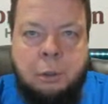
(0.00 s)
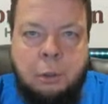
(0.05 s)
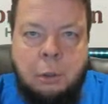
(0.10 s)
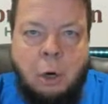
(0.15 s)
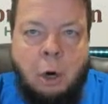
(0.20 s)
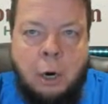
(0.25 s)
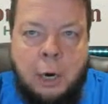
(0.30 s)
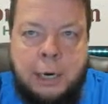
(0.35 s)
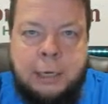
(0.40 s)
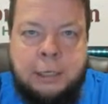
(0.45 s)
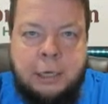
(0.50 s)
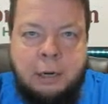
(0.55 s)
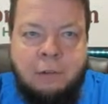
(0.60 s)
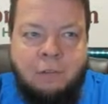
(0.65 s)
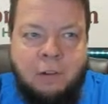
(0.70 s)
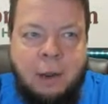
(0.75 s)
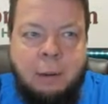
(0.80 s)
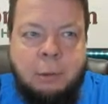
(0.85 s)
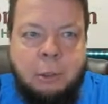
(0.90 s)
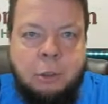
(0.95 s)
are anti
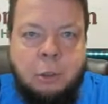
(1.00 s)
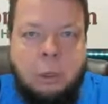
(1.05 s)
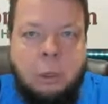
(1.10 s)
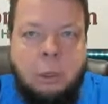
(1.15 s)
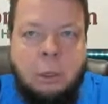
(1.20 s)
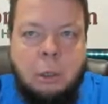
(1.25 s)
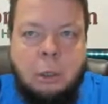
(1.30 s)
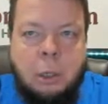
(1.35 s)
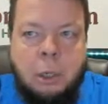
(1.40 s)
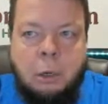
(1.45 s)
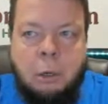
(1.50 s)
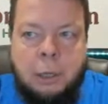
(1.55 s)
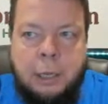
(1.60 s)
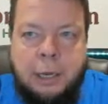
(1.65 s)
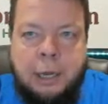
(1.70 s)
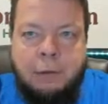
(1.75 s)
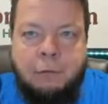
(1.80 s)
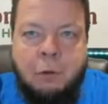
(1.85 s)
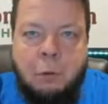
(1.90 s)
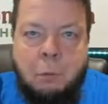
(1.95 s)
inflammatory. You know, they
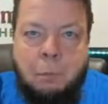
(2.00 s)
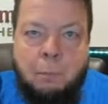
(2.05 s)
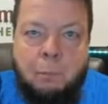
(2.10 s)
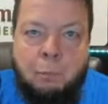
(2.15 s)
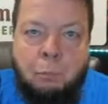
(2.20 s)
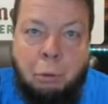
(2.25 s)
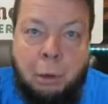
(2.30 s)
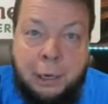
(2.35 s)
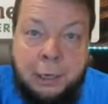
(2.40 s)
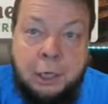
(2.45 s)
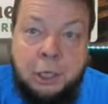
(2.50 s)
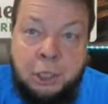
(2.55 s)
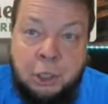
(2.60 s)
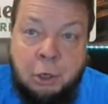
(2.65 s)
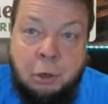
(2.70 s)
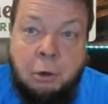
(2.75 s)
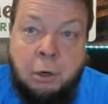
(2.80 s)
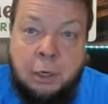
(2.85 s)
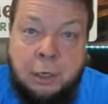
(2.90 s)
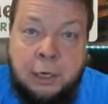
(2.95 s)
give you
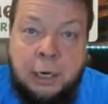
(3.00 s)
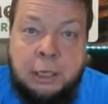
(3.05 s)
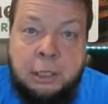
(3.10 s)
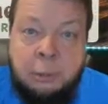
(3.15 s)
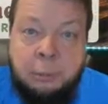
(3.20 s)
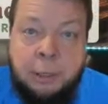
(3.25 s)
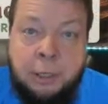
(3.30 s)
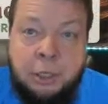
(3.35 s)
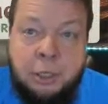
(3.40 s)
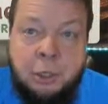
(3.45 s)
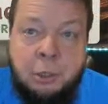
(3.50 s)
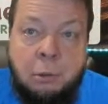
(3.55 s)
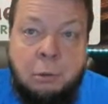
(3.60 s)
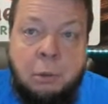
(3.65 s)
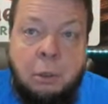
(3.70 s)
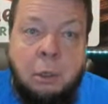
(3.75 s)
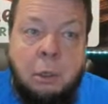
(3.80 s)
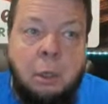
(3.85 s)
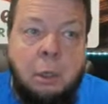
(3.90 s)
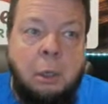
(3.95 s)
prednisone and
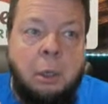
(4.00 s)
dexamethasone.